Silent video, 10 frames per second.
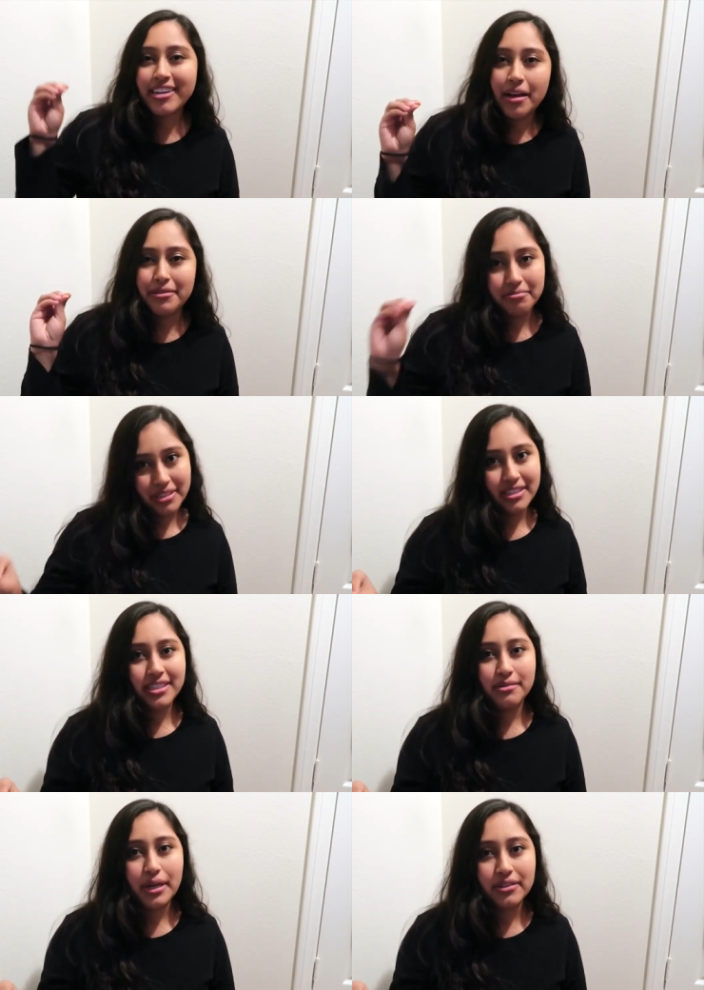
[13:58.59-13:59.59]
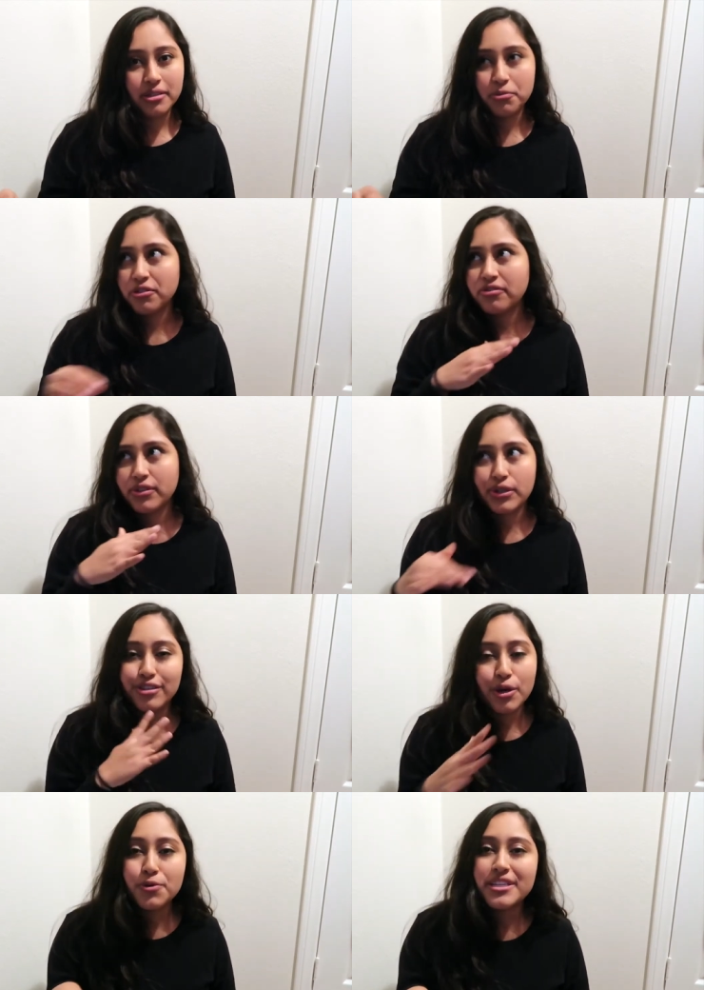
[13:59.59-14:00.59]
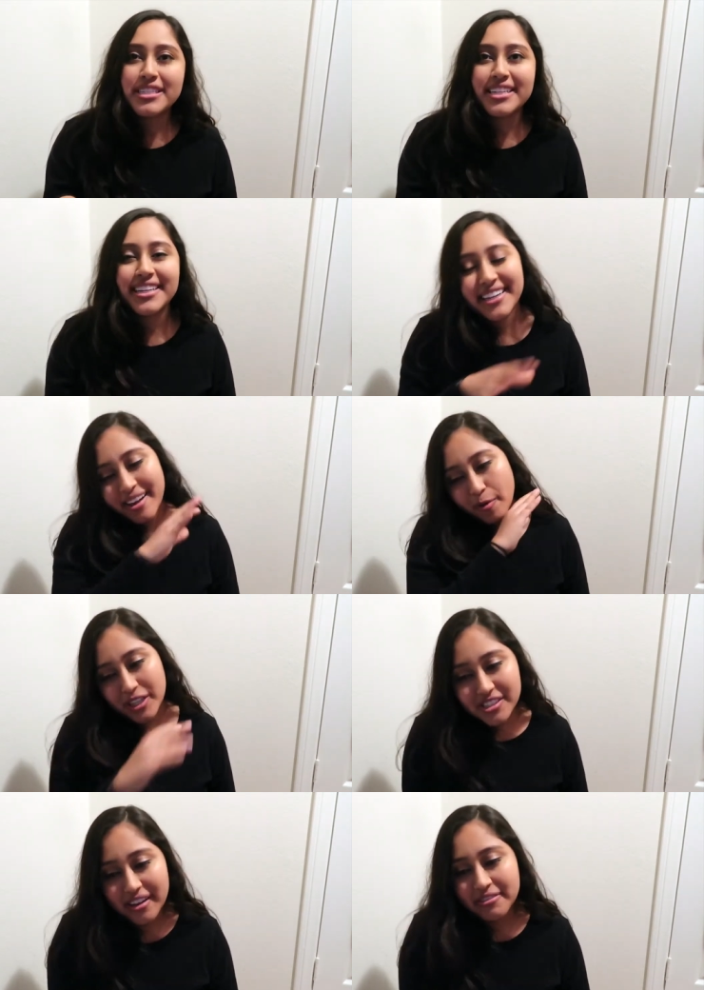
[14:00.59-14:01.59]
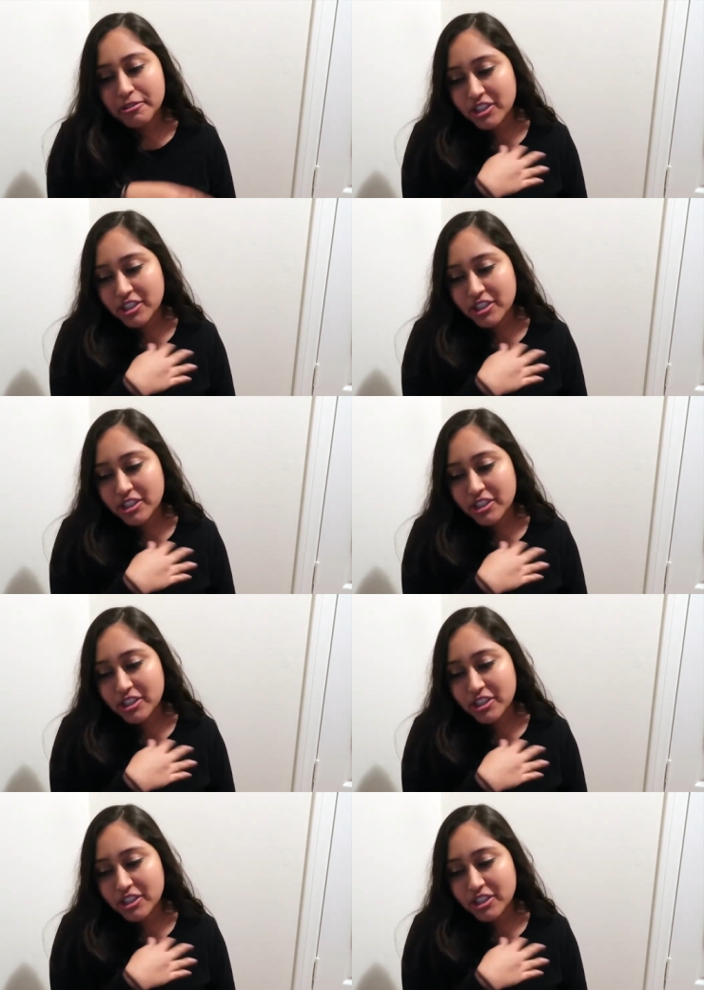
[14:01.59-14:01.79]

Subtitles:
grab it and put it in his mouth anymore for no reason whatsoever.